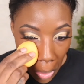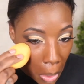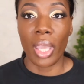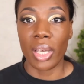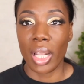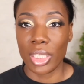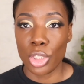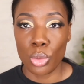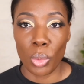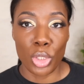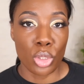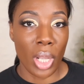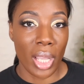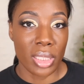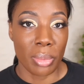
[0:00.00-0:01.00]
And I just
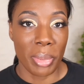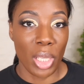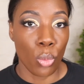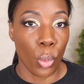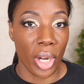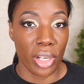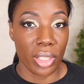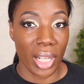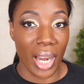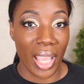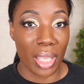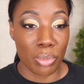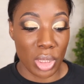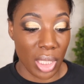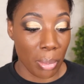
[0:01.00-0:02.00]
want you guys to be aware that I
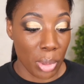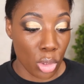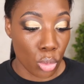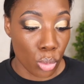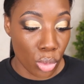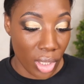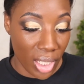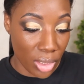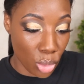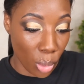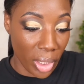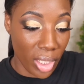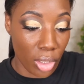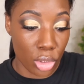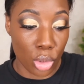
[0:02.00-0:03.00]
am skipping through things on
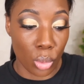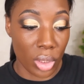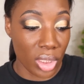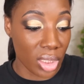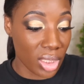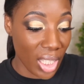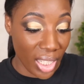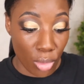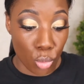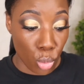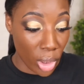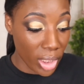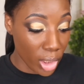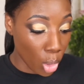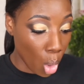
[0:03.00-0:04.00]
here, so this is taking
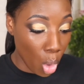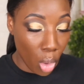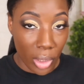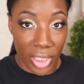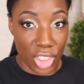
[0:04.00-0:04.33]
really long.